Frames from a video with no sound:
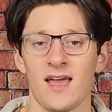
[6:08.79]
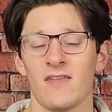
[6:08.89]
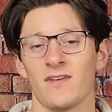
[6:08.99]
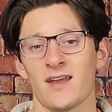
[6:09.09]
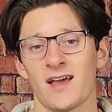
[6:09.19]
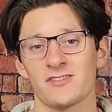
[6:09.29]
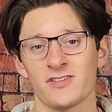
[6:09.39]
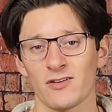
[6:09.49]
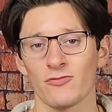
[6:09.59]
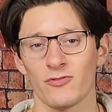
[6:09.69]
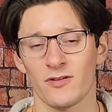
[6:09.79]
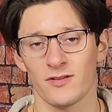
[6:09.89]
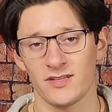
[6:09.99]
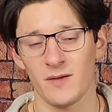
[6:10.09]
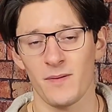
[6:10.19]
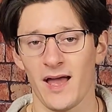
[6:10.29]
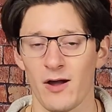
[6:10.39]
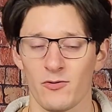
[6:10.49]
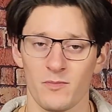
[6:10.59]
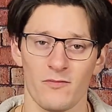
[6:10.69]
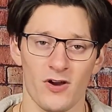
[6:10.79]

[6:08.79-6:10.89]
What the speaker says: And then as a general tip, I would